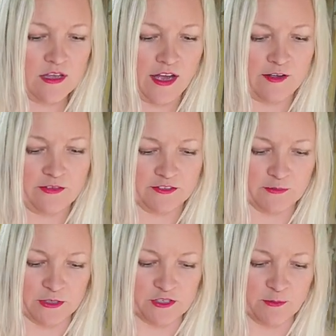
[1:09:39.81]
I feel so
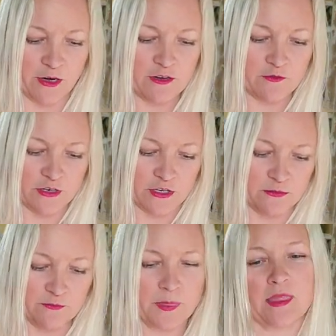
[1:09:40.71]
much spark for you.